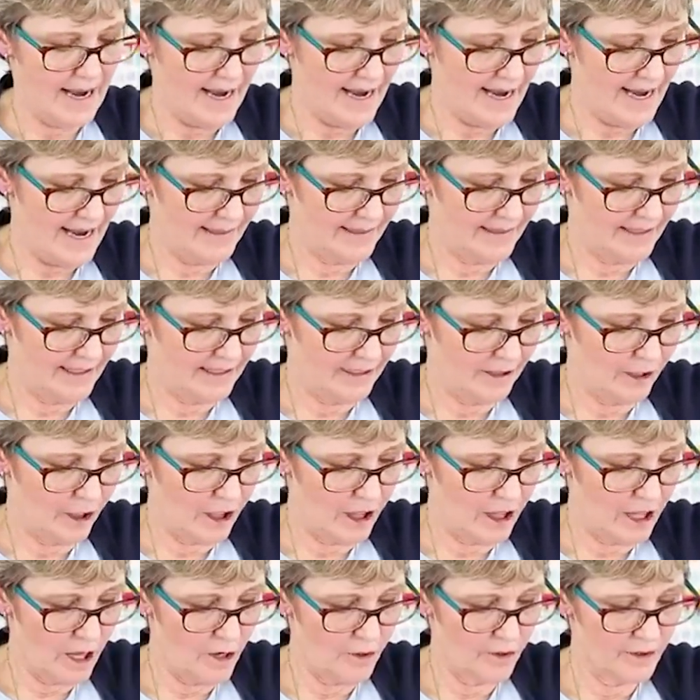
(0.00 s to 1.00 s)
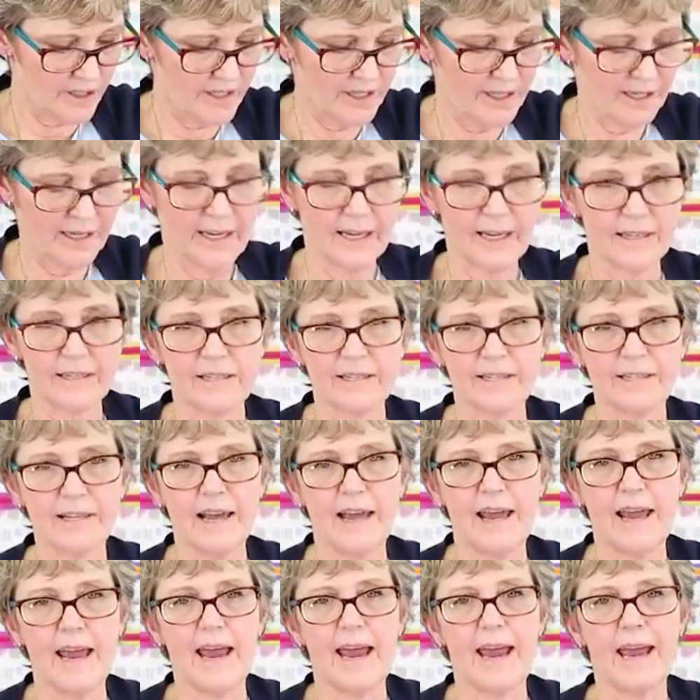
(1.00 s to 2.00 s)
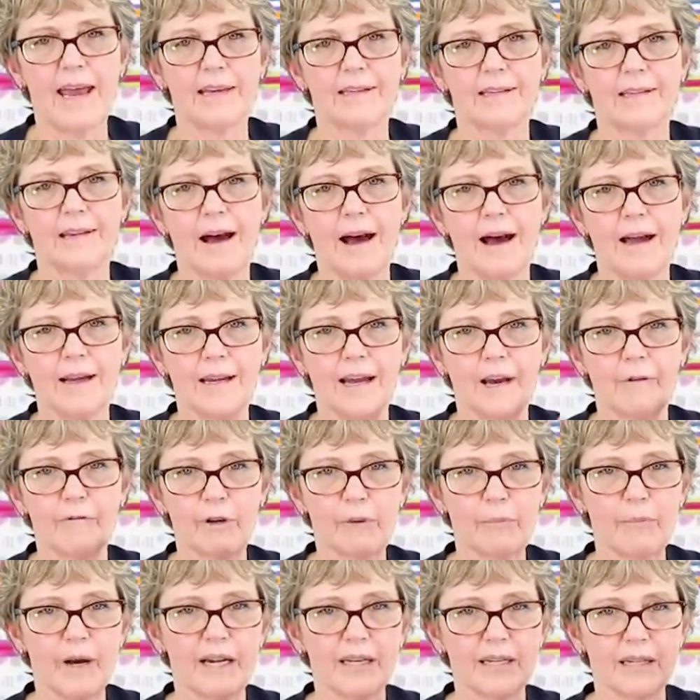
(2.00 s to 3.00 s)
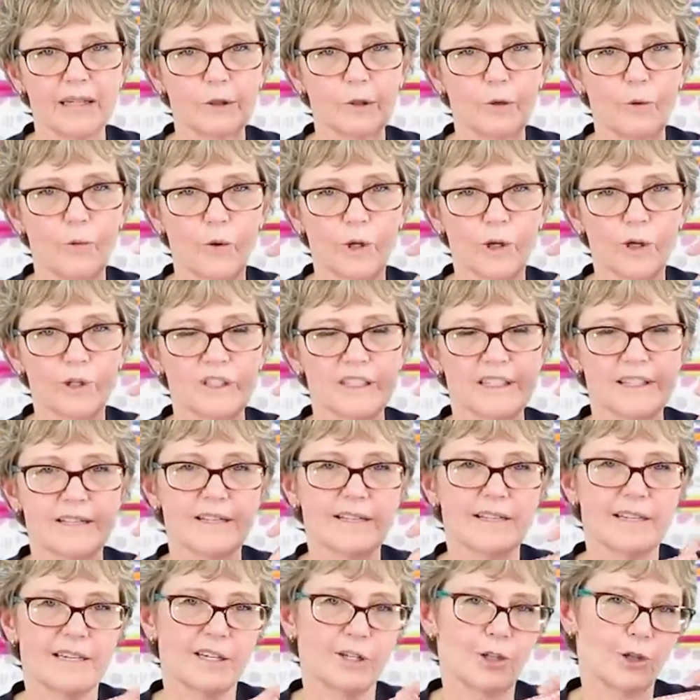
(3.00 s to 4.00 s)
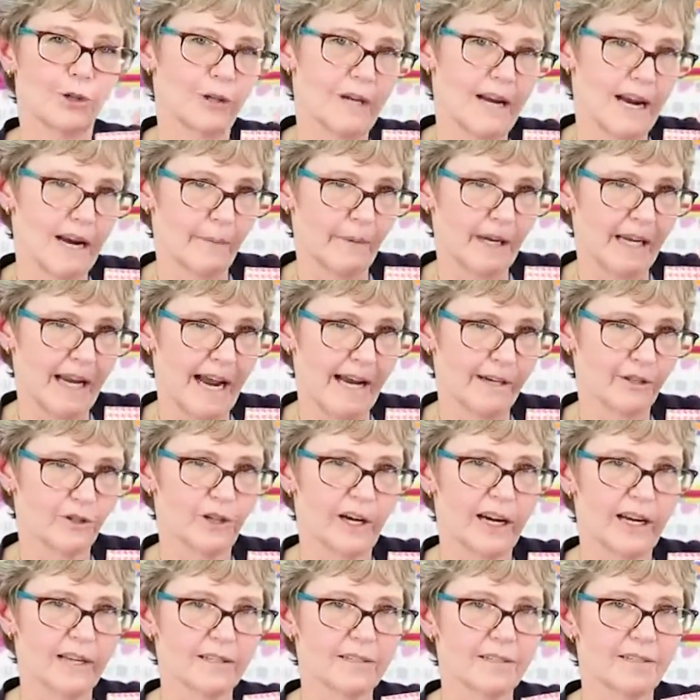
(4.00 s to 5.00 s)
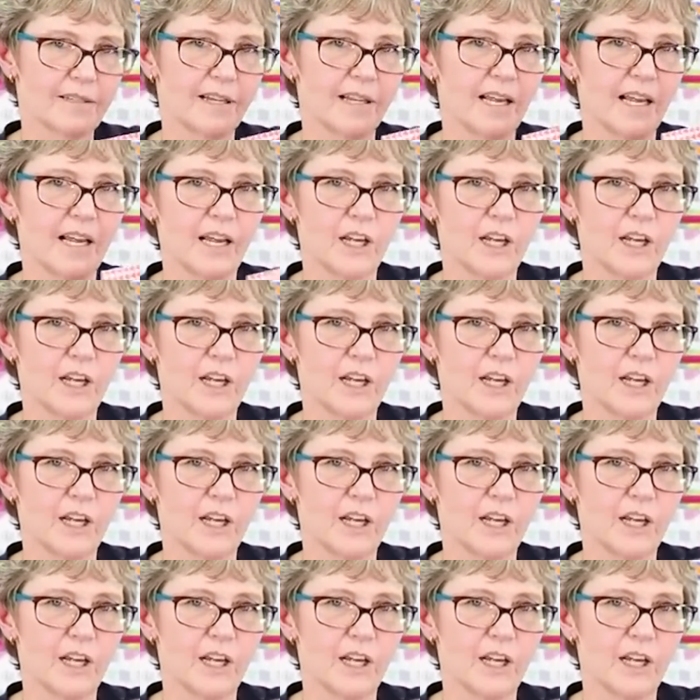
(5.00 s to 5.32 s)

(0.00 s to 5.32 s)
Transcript: and then close this, and not everybody in the world is seeing your name and address.